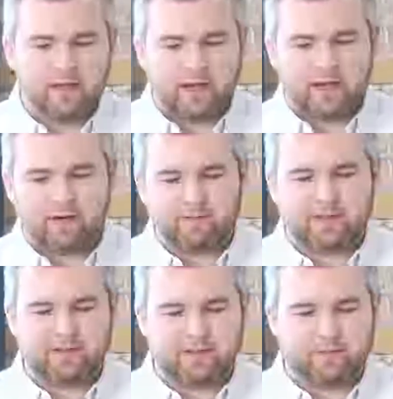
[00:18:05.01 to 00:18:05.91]

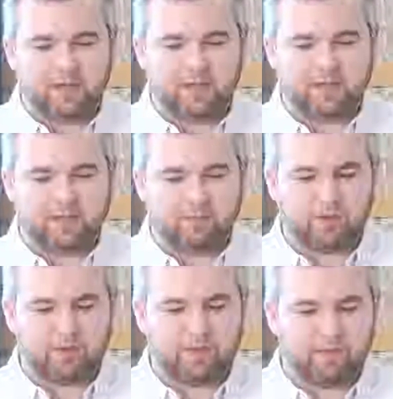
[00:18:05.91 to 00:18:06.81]
Recency bias,
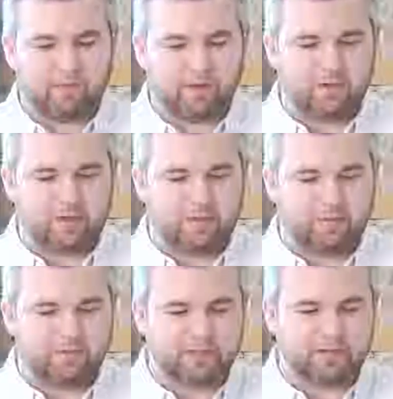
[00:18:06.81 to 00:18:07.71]
we're gonna look at a little
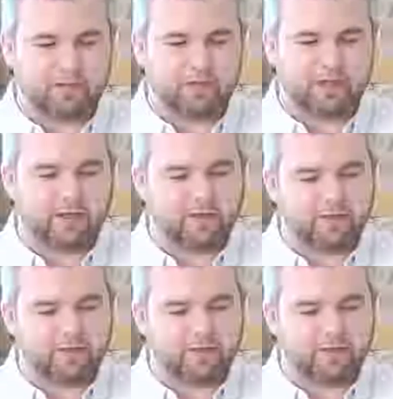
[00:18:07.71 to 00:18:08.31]
bit of a story here.